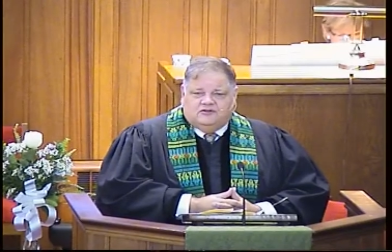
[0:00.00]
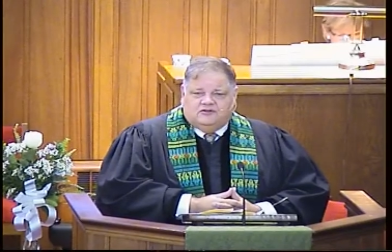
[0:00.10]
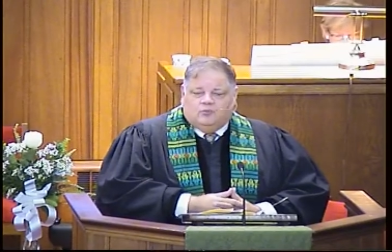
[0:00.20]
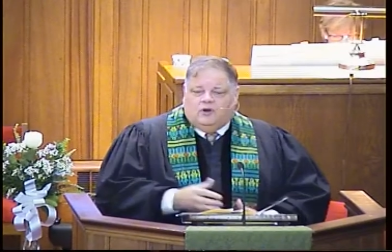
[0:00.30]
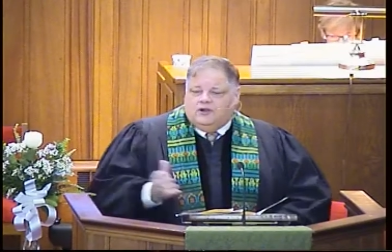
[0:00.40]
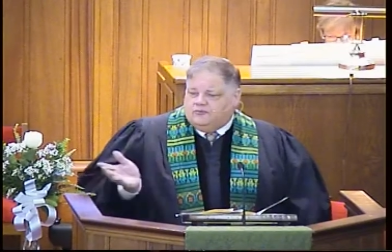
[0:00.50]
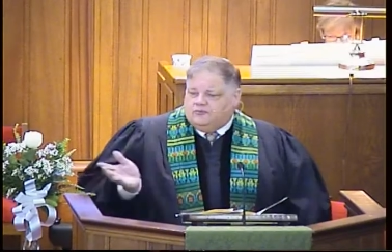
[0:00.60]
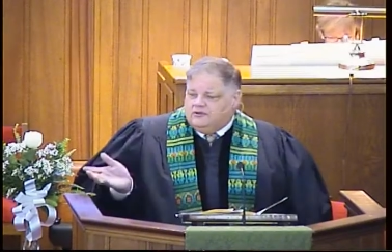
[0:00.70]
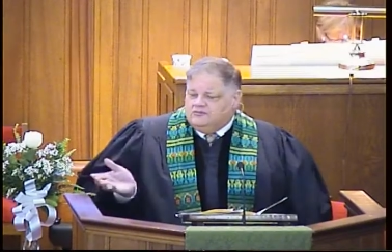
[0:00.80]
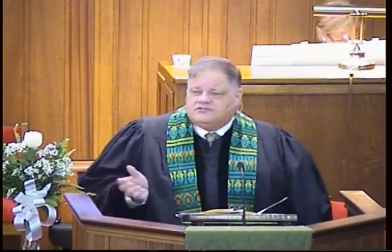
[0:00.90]
The white
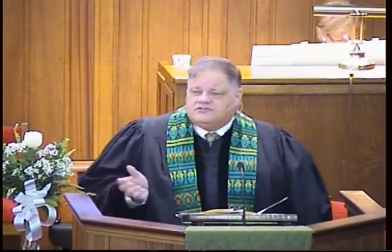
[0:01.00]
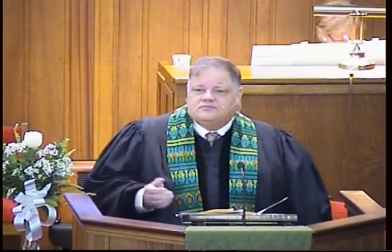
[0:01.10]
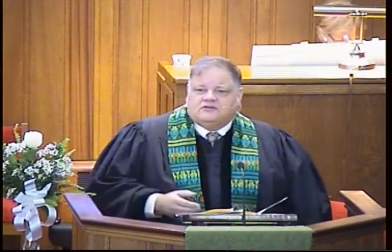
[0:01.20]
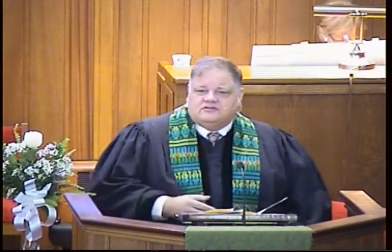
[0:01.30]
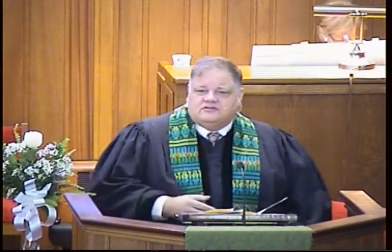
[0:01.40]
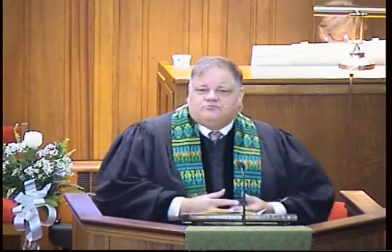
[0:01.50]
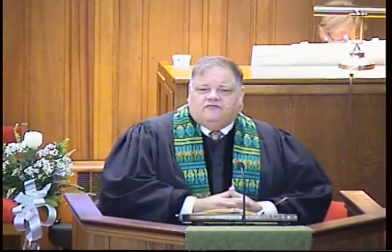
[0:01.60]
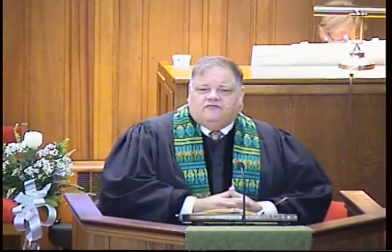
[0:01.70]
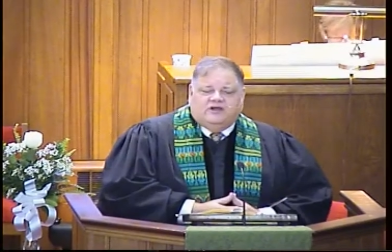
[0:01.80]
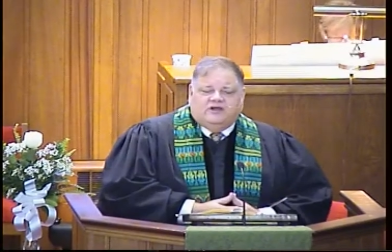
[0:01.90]
rose uh,
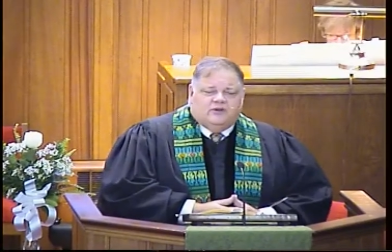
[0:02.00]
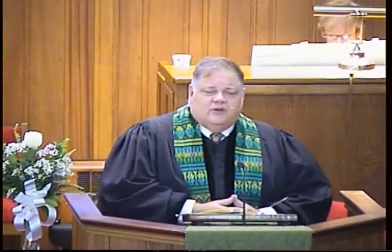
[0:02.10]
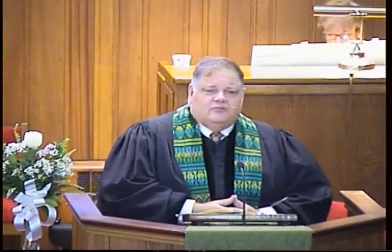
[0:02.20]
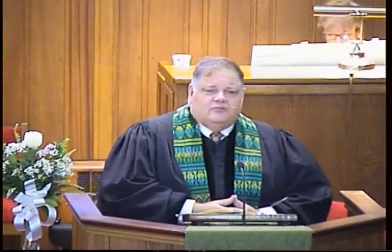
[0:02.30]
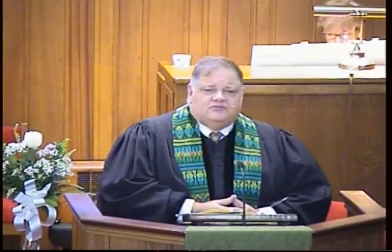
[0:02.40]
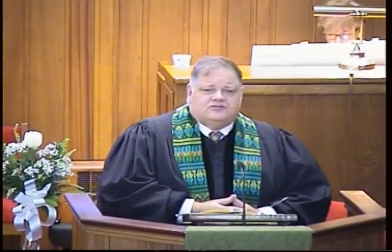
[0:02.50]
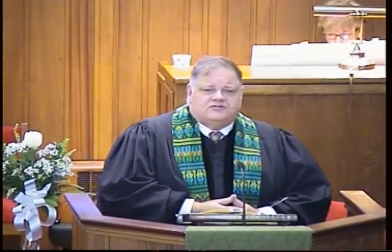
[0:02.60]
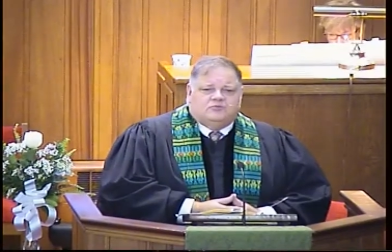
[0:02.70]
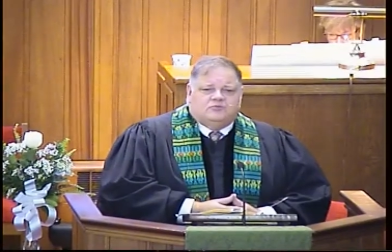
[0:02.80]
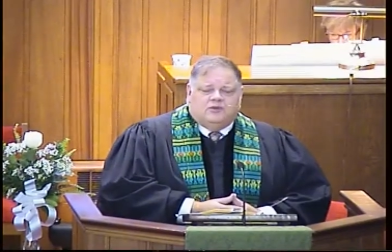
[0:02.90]
provided by the
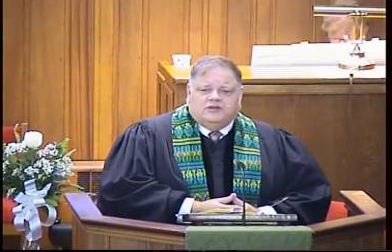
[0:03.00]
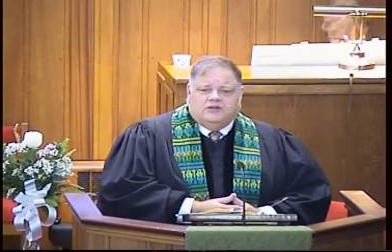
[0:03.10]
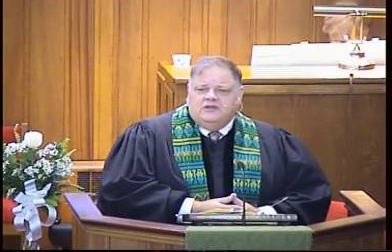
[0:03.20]
Presbyterian women